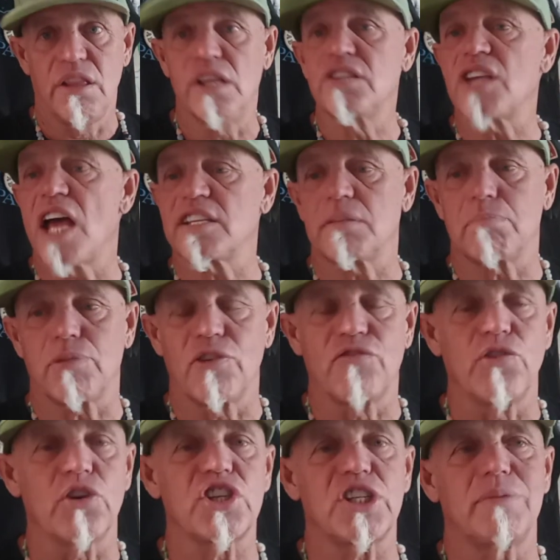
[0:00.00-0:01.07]
This has a
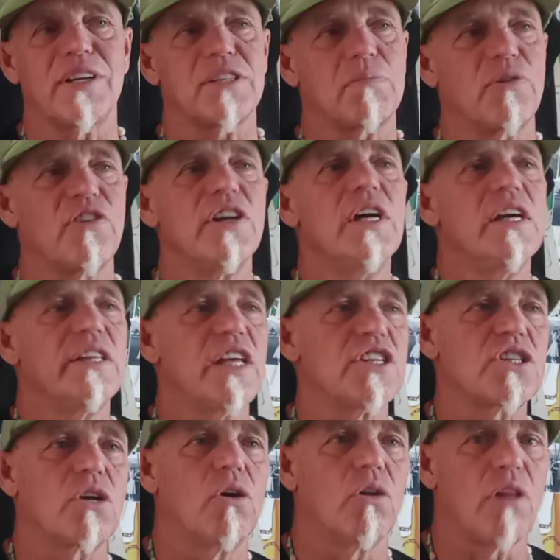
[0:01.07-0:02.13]
proved Fukushima has a proof. They
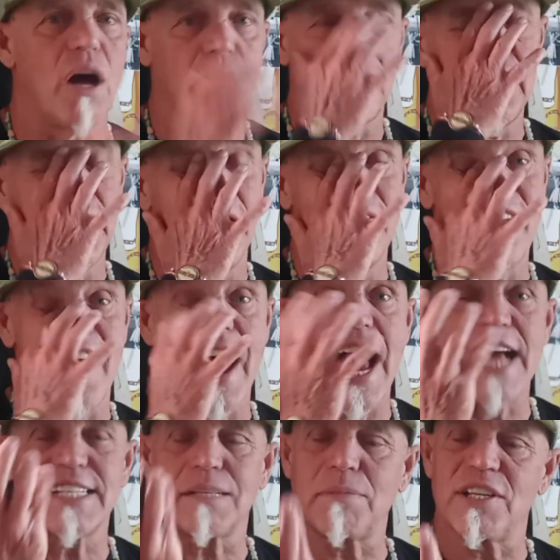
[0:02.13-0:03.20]
just go along with the narrative. There
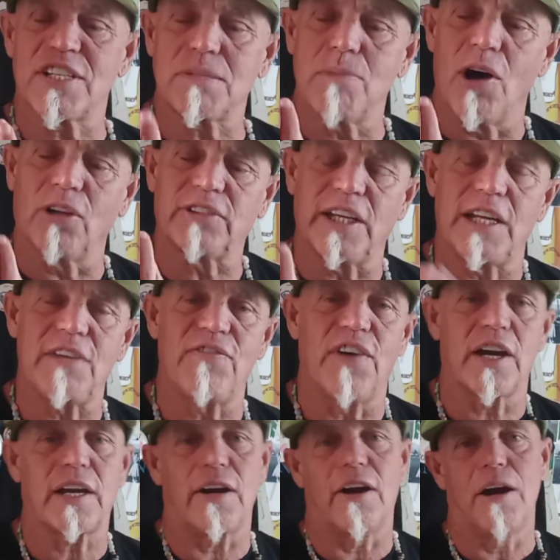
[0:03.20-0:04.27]
has to be a small, teeny
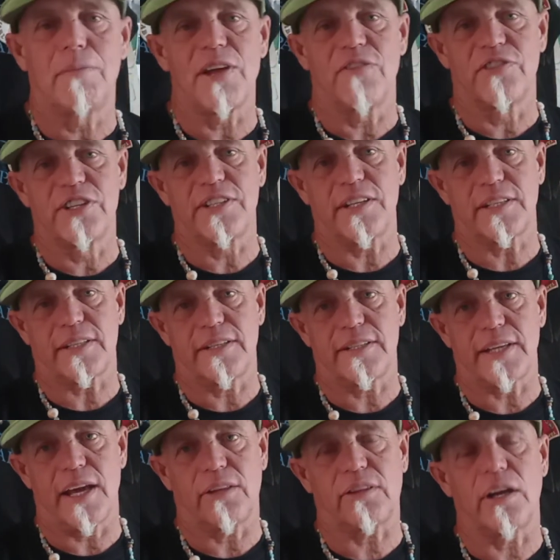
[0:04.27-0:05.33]
fucking army of
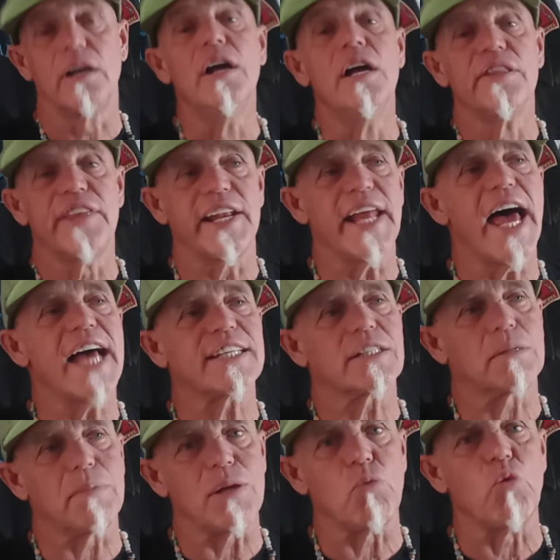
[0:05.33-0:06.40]
resistance out there that has
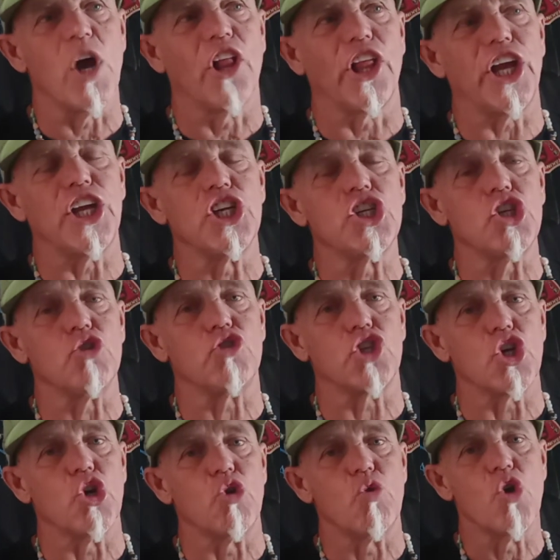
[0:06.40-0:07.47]
to be willing to
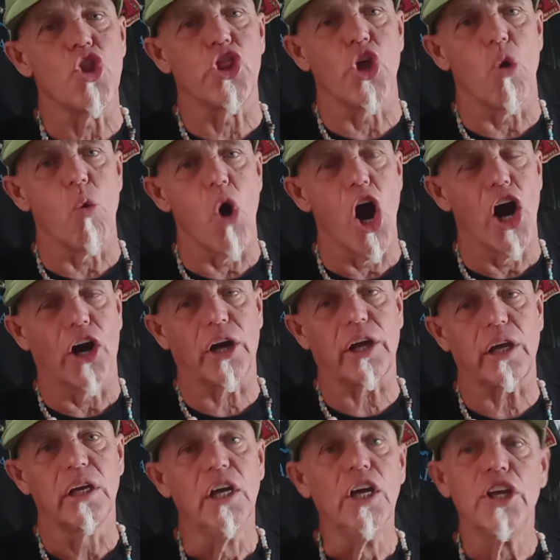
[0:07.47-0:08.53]
do the
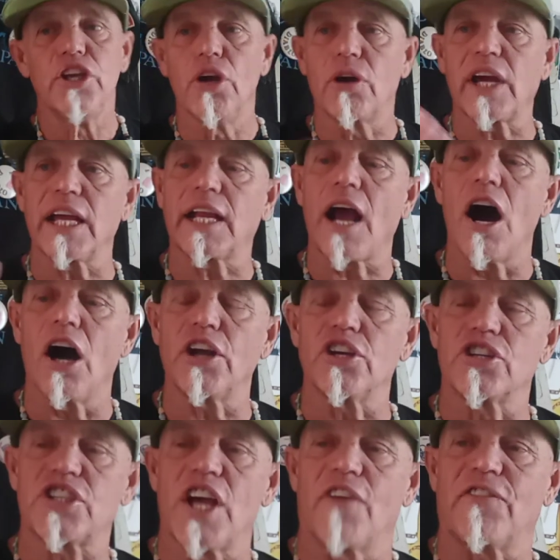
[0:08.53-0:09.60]
work. You can call
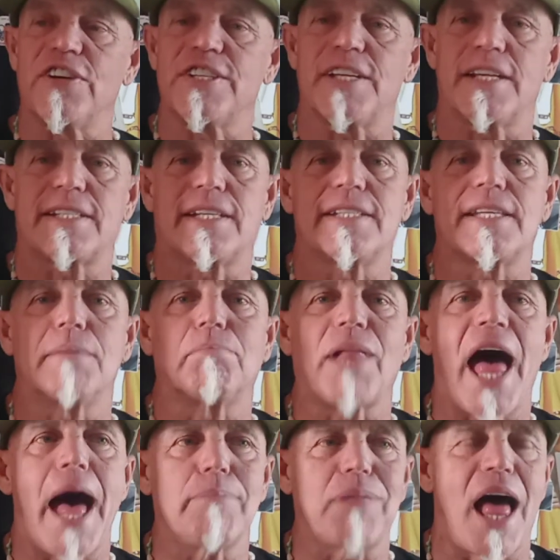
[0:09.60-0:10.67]
yourself resistance and
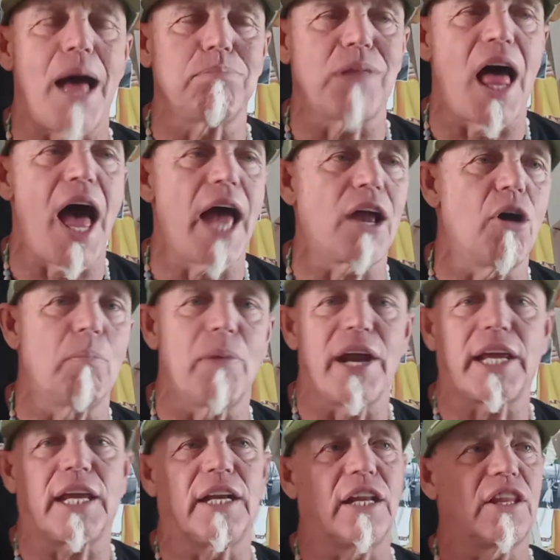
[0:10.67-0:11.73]
blah, blah, blah, go
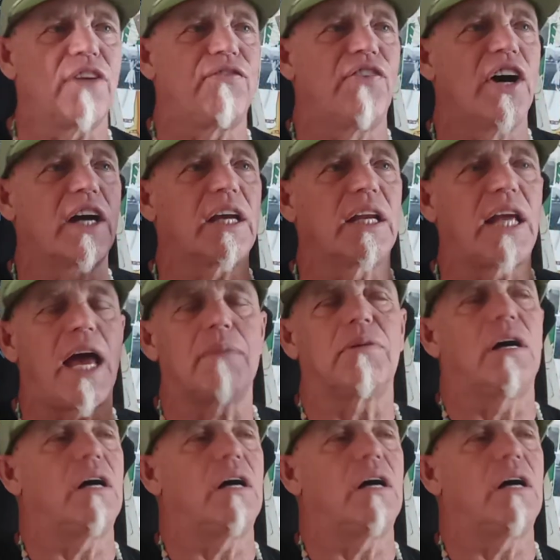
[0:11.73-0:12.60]
break into the fucking cap.